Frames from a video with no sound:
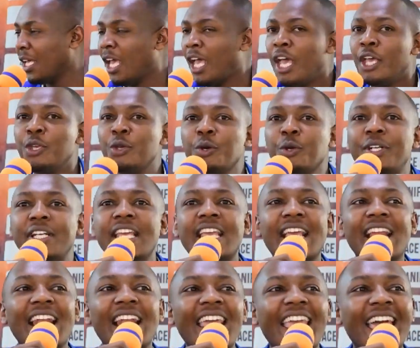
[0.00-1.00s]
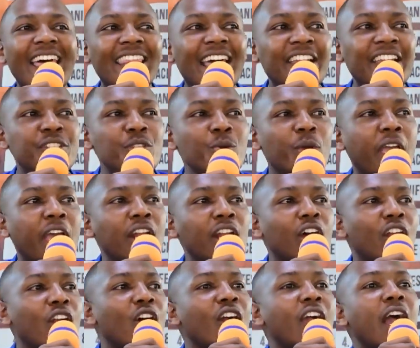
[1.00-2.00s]
You declare that you can no
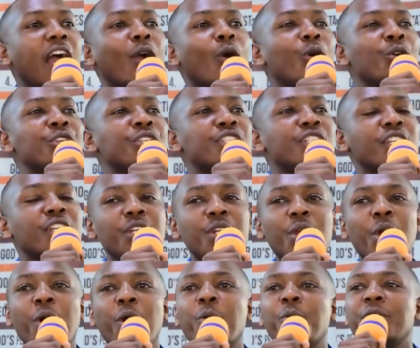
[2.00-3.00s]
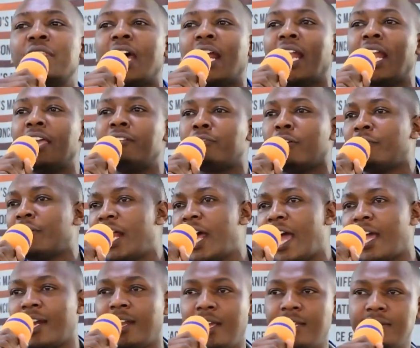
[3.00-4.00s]
longer continue with a life of
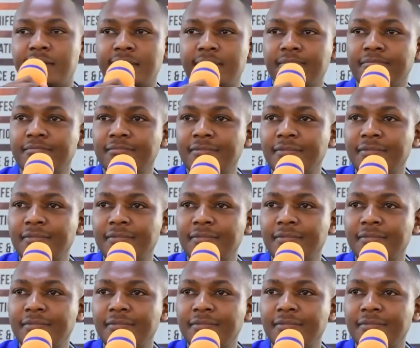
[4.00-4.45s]
darkness.